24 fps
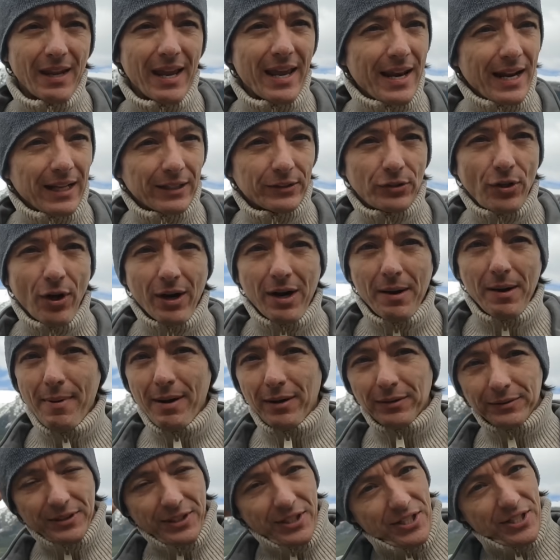And I'll talk
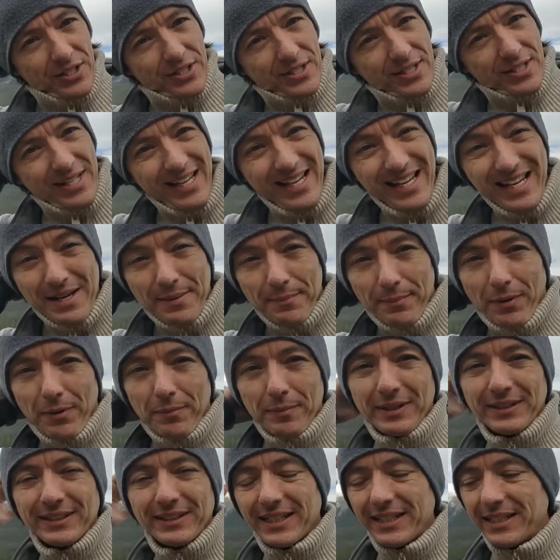about these in a
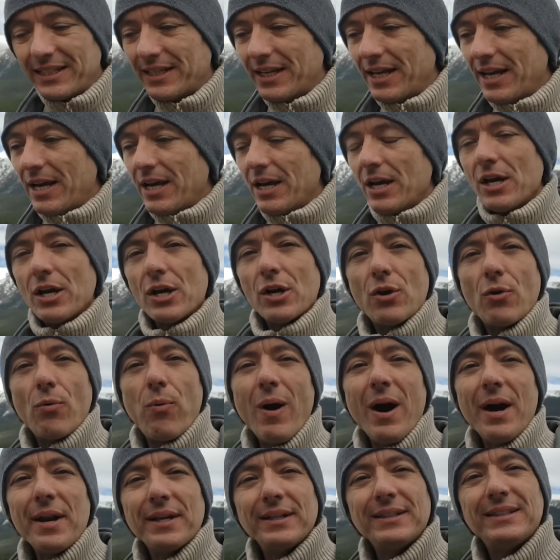moment in
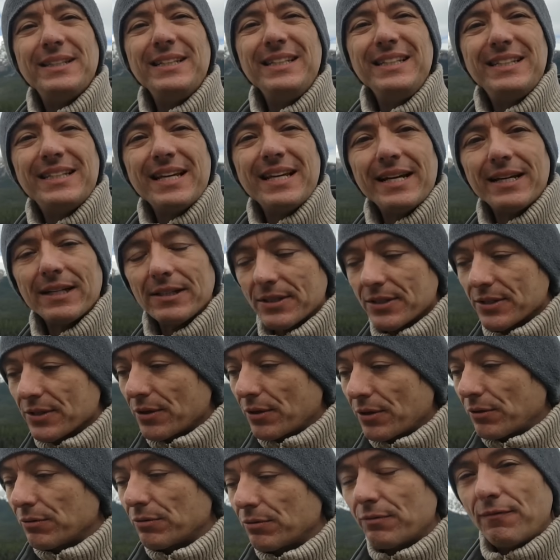quite a detail.
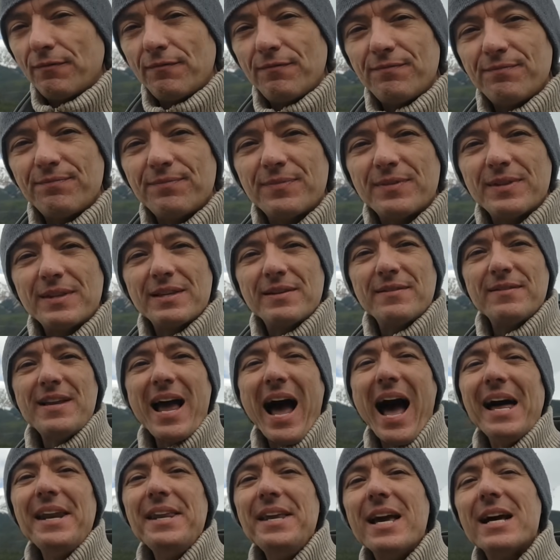So
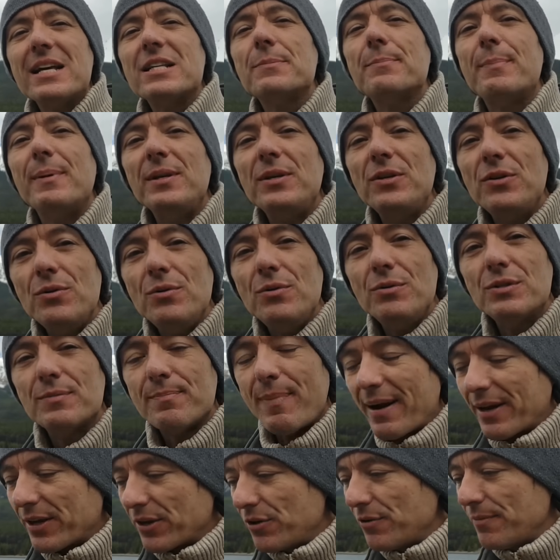honey has been used
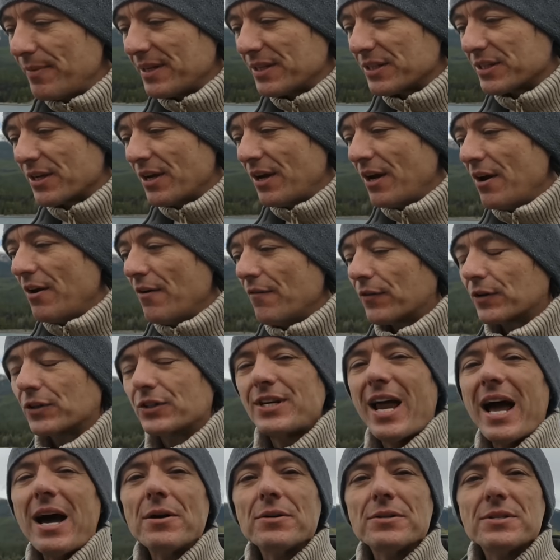by humans for
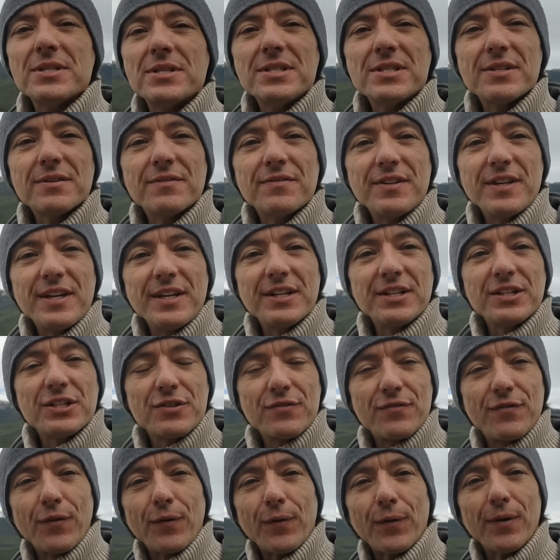thousands of
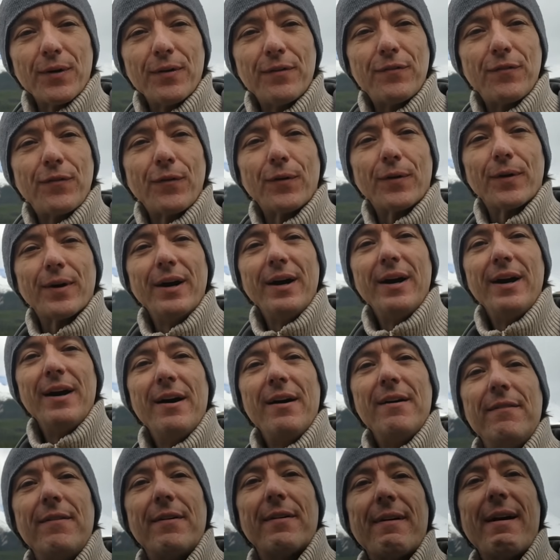years for, for
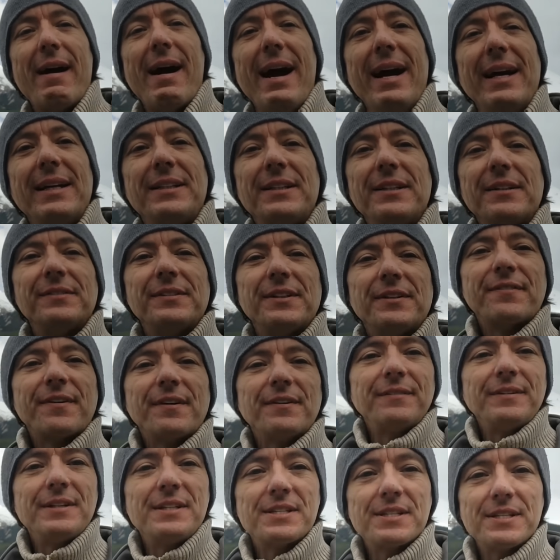variety of
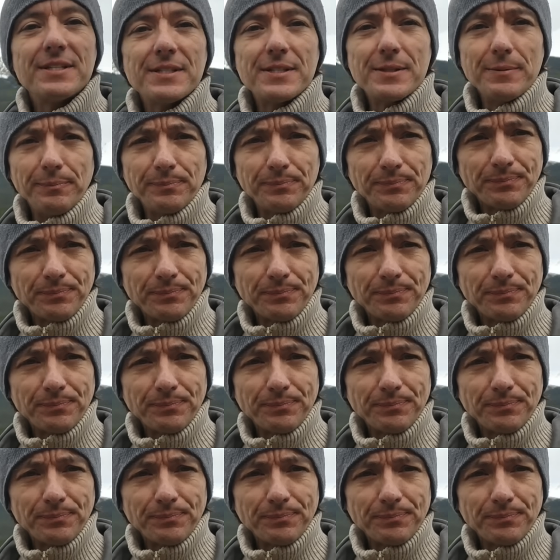different reasons.